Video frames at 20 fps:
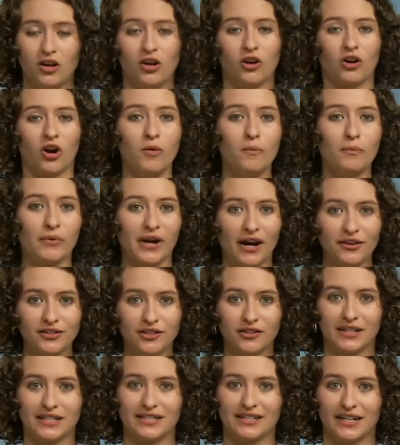Chrome
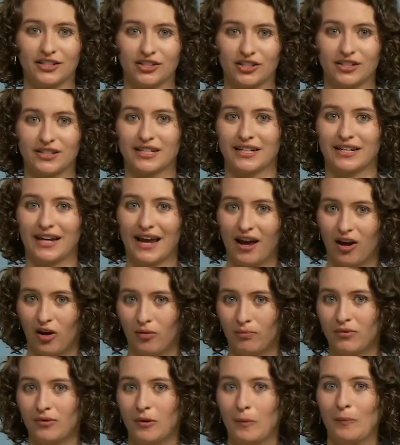browser extensions can
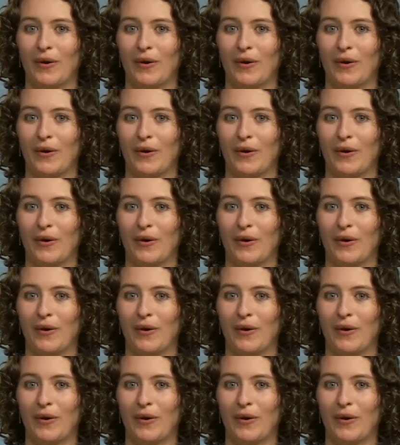help